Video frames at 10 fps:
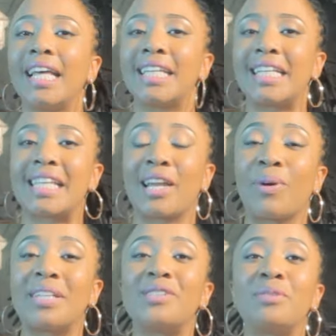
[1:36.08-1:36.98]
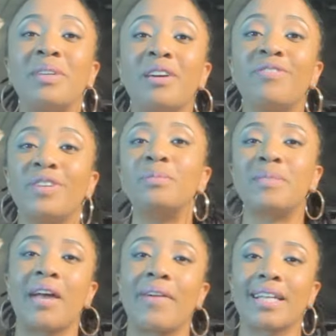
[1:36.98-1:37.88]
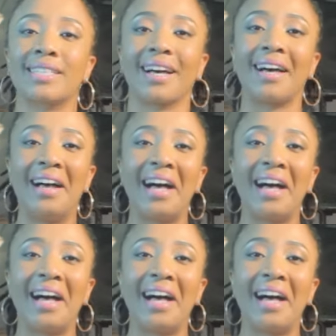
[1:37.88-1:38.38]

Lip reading: and I said I wanted to be a film director.